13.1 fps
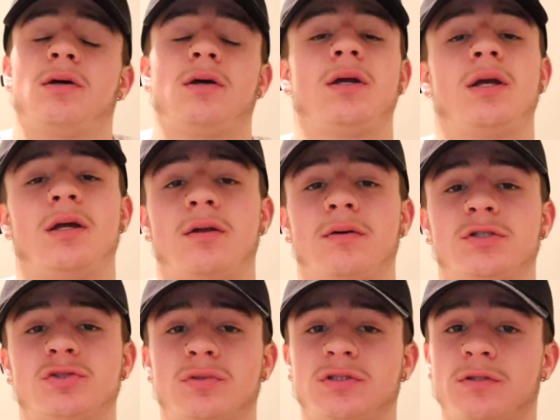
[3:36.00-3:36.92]
get a
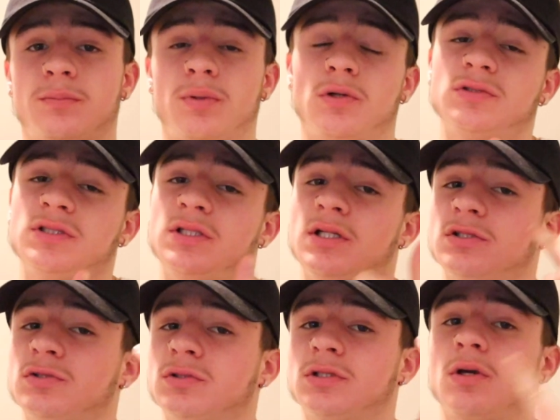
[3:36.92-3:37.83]
source of protein, get a
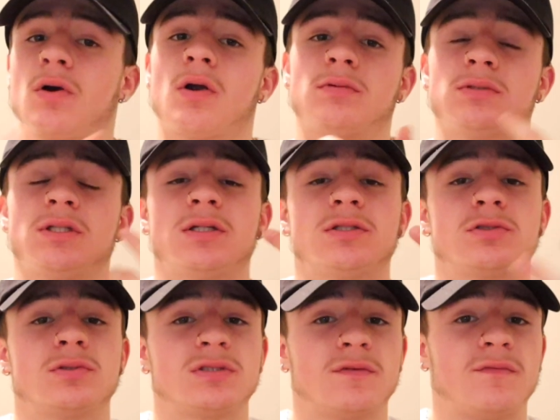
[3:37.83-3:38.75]
source of carbs, and get a
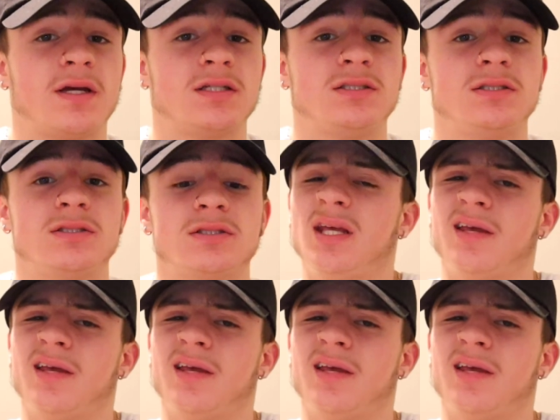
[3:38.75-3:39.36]
source of veggies.